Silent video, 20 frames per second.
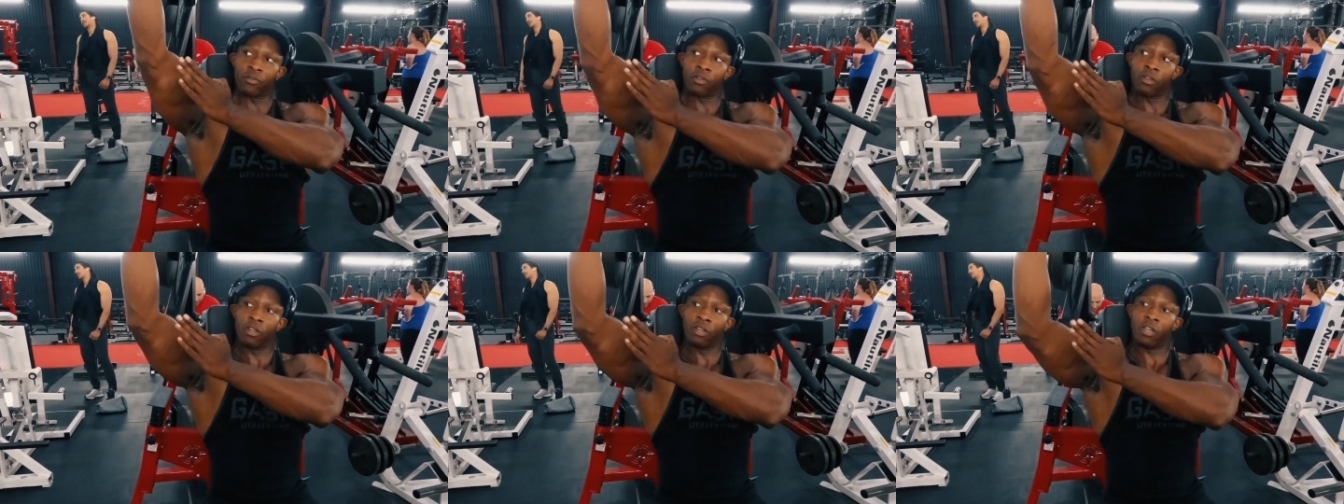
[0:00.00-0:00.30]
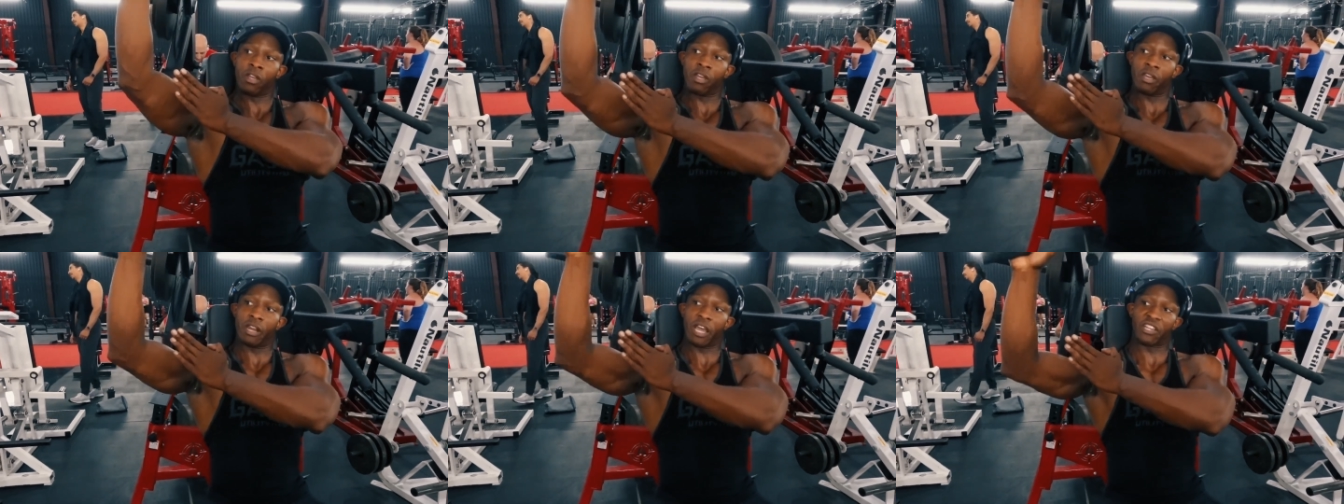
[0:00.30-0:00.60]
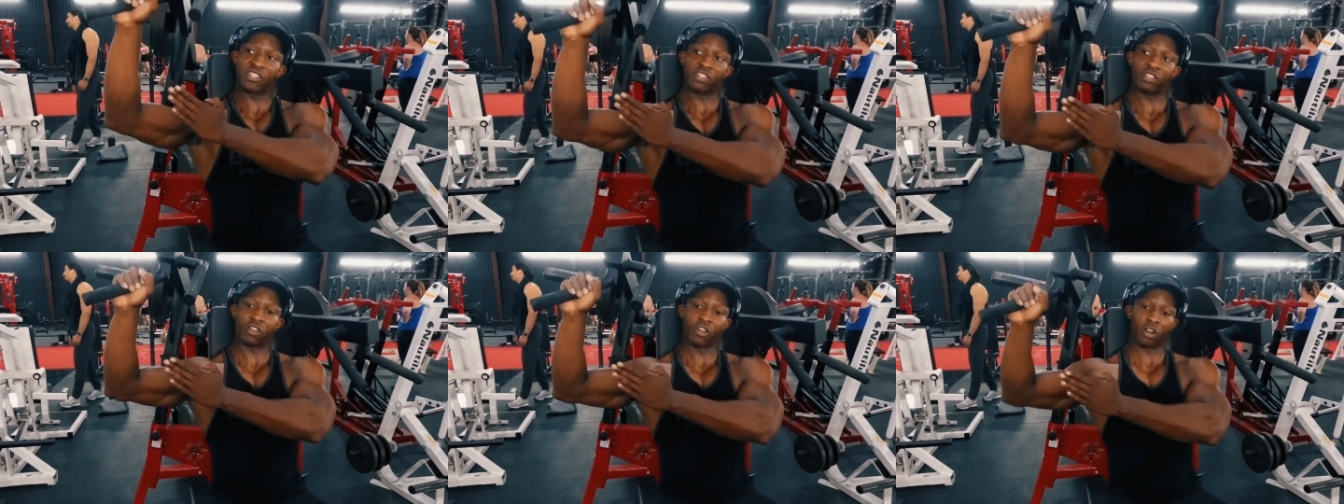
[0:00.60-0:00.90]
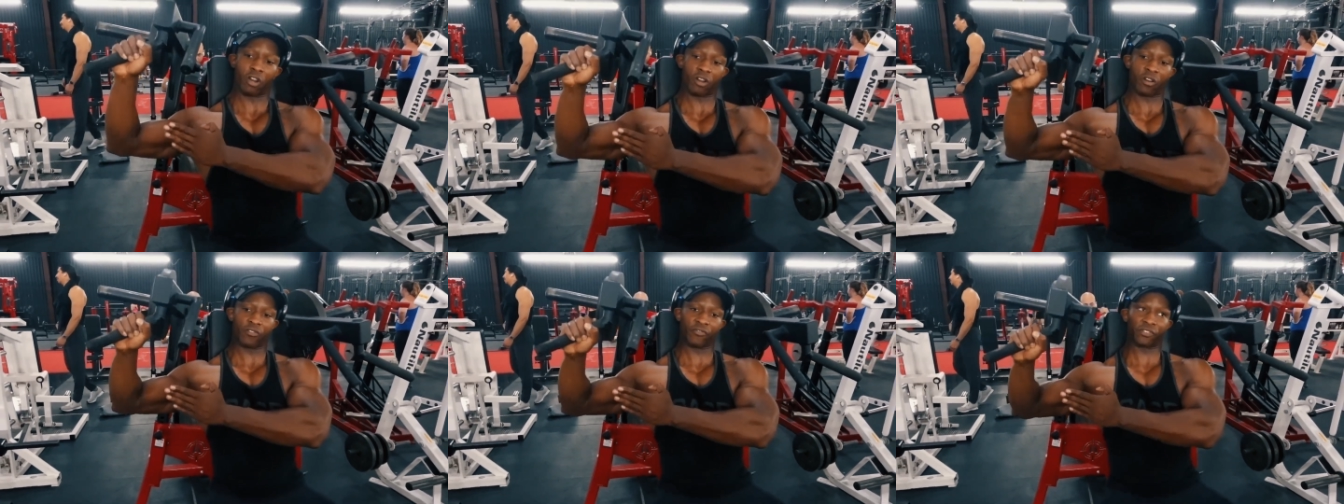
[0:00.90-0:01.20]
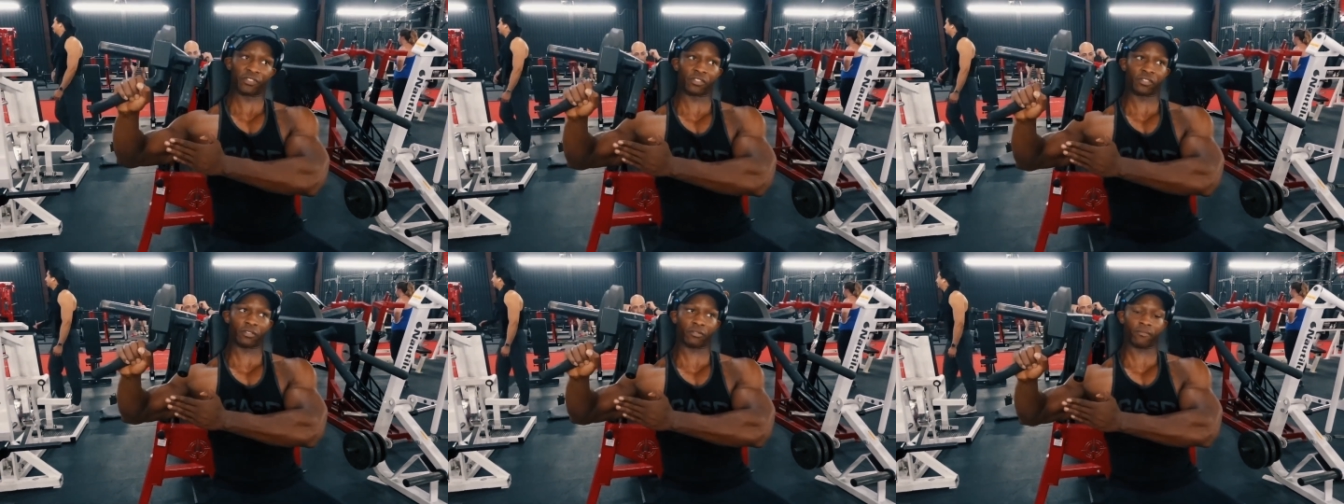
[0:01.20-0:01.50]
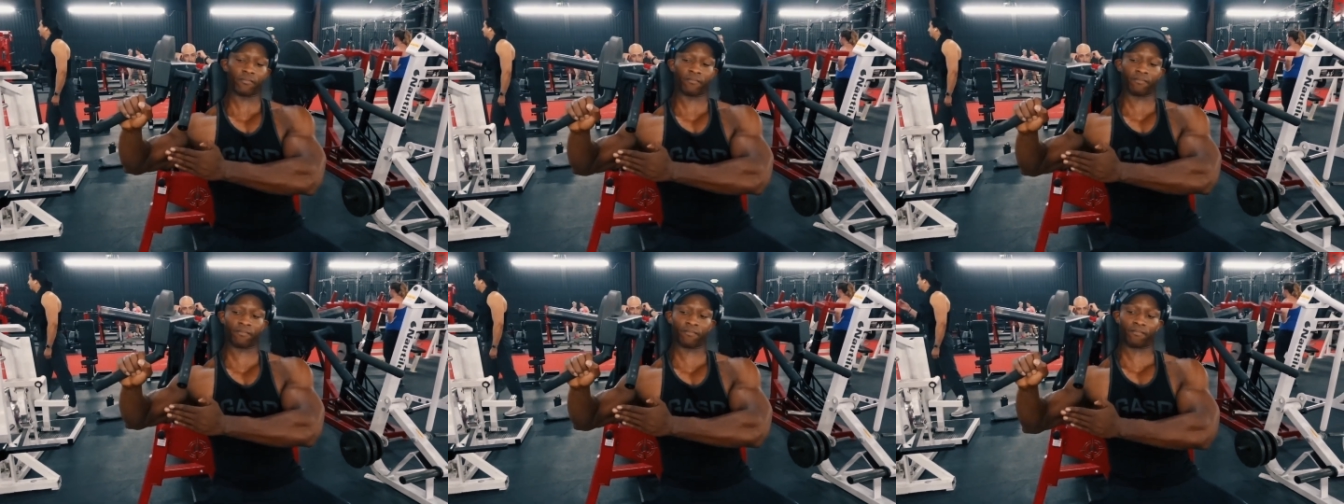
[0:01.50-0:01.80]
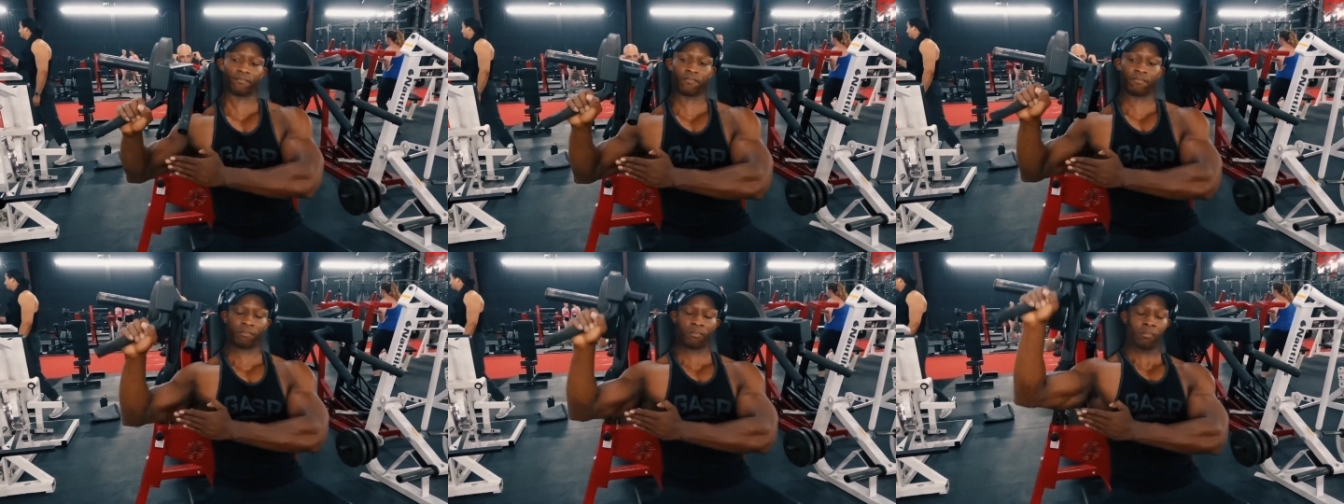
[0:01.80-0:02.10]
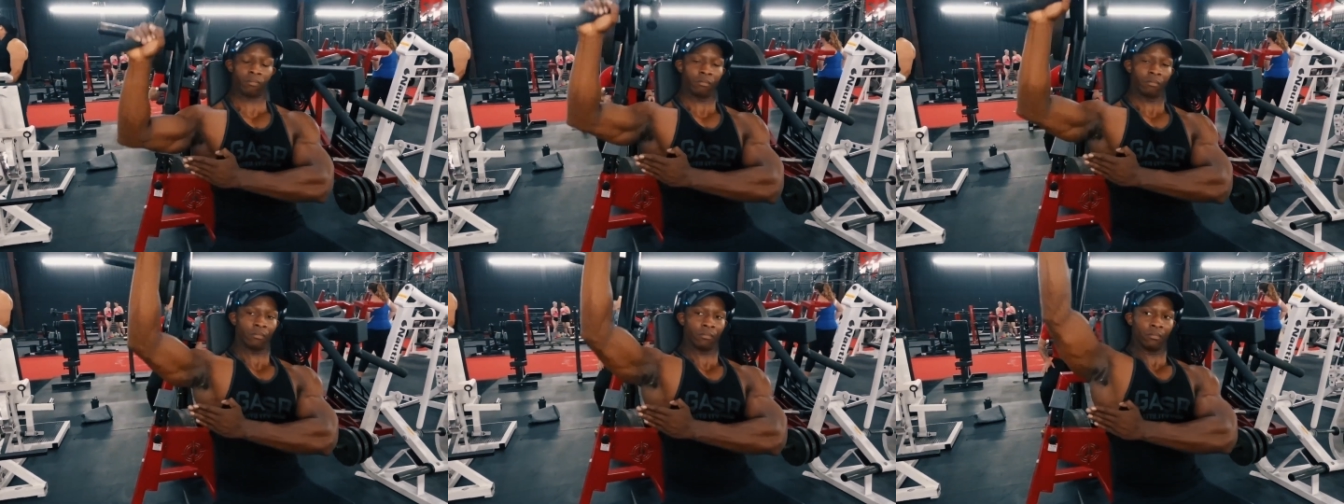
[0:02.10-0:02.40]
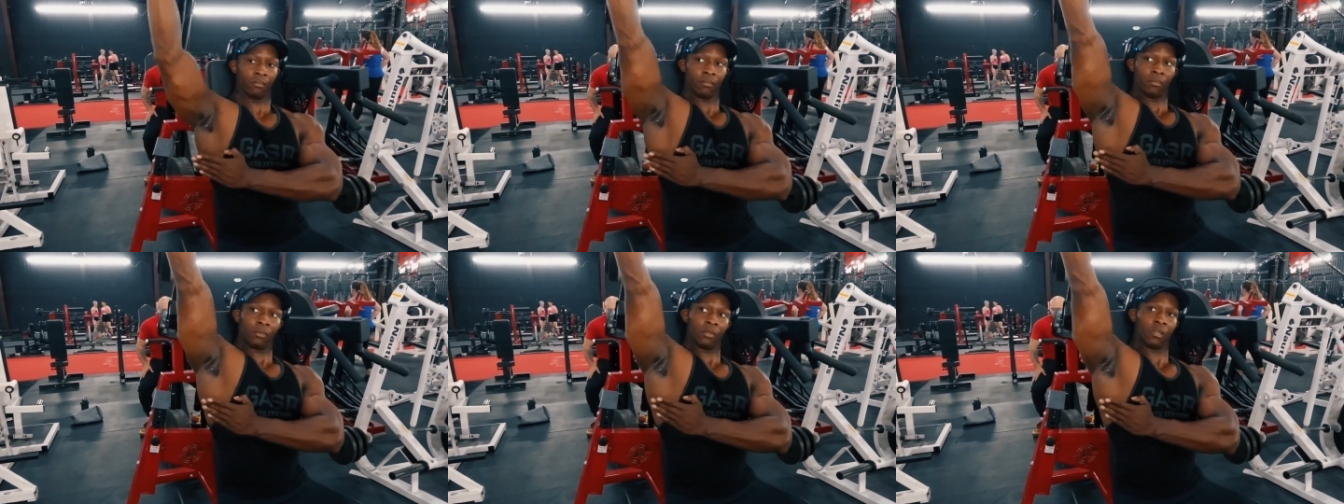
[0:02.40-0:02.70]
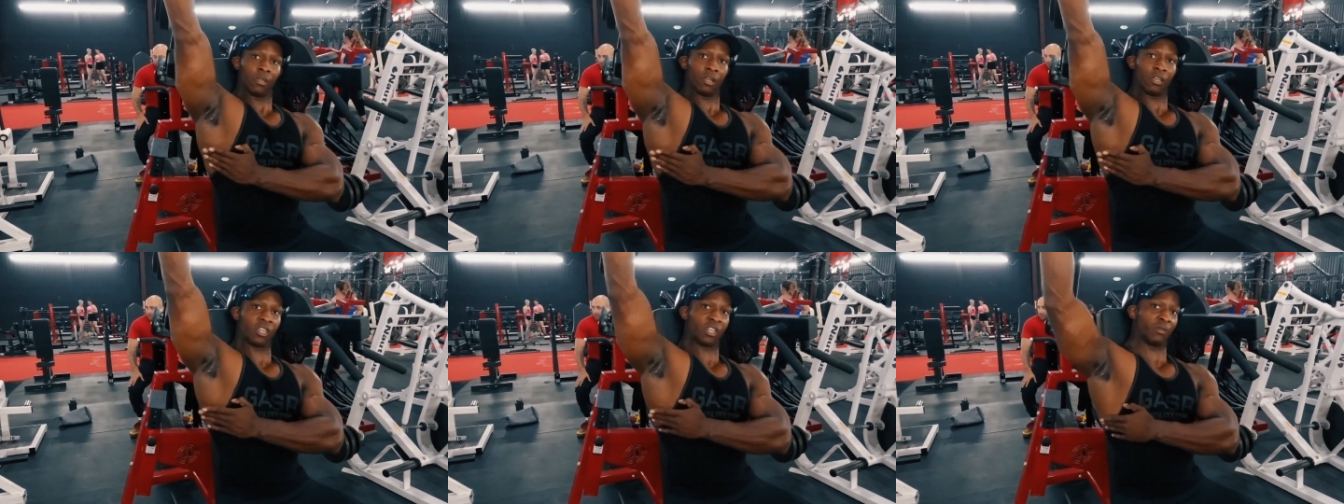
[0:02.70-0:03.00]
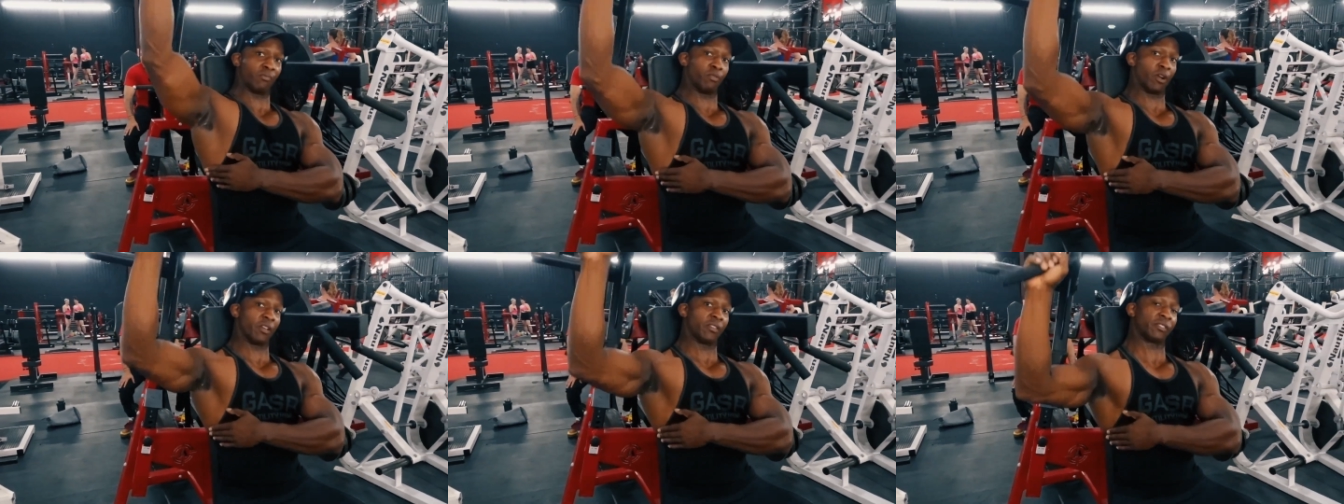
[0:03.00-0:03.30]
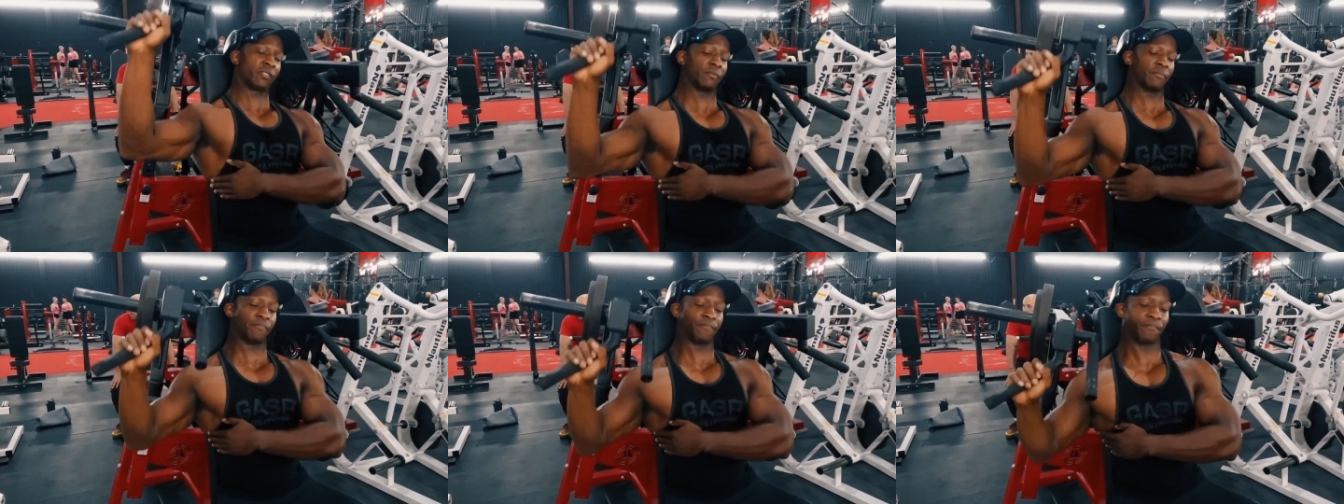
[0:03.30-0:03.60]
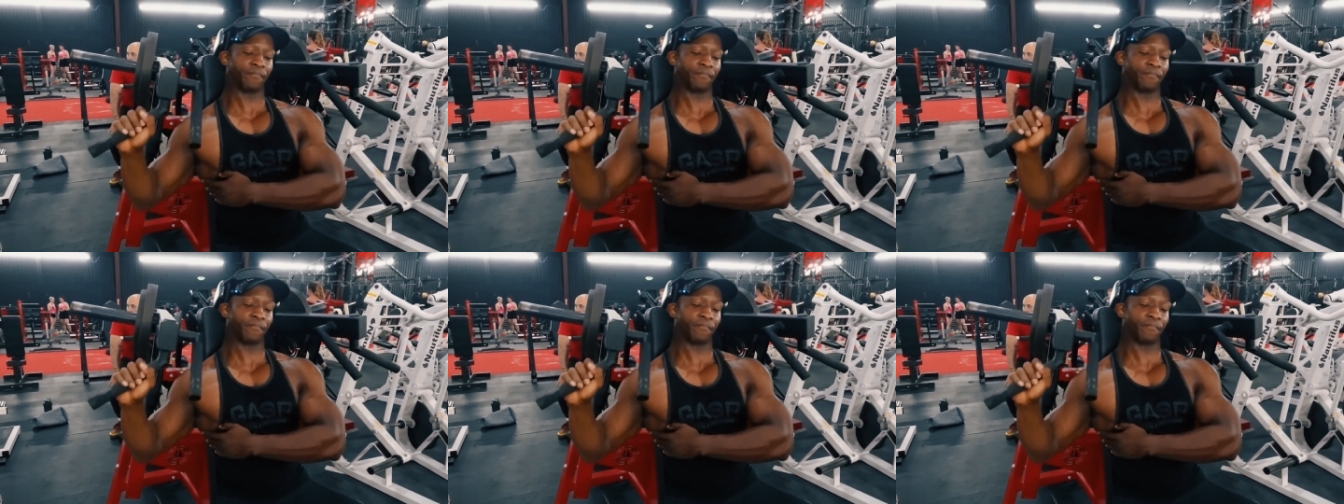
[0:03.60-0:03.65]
it actually curves, and then you press.